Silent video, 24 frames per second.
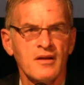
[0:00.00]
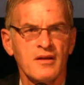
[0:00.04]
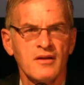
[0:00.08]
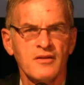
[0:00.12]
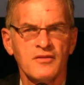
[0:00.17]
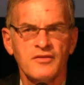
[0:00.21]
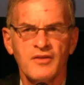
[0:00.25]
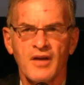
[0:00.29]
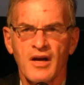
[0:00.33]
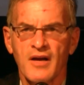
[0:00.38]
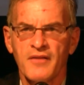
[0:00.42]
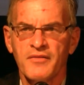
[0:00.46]

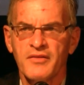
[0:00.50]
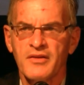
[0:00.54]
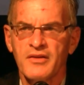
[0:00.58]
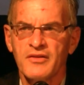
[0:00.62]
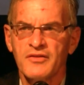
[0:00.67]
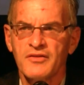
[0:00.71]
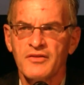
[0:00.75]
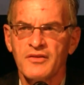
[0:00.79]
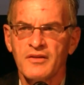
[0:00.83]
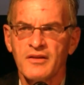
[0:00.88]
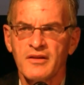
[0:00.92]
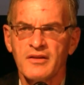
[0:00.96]
is
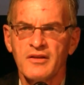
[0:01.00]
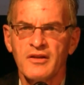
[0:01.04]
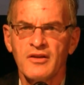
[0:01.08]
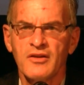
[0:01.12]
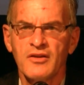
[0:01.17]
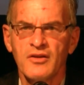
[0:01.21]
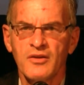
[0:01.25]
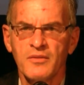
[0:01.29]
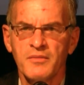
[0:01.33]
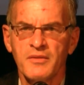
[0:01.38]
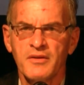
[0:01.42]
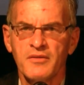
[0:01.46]
obviously the
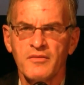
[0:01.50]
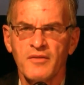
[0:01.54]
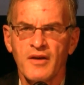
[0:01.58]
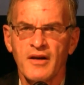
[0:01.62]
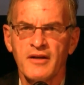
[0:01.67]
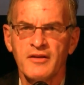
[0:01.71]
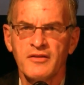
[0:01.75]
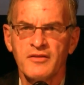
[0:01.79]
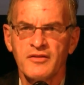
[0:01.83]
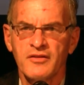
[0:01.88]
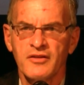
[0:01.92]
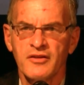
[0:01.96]
human
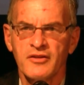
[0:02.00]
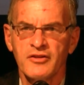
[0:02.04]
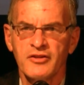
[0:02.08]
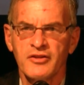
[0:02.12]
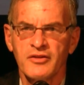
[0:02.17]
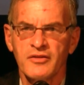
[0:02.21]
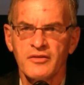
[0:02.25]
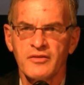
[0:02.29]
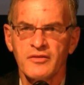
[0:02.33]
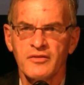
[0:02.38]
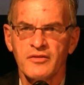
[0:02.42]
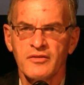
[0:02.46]
rights
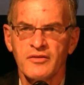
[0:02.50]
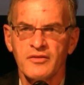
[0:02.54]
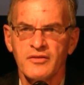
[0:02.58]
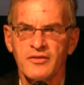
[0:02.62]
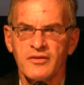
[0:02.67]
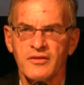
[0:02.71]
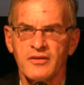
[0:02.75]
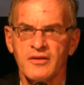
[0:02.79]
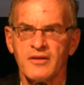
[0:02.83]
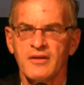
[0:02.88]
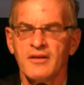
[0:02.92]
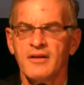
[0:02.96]

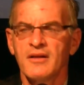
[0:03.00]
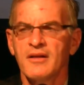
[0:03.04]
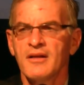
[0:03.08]
issues.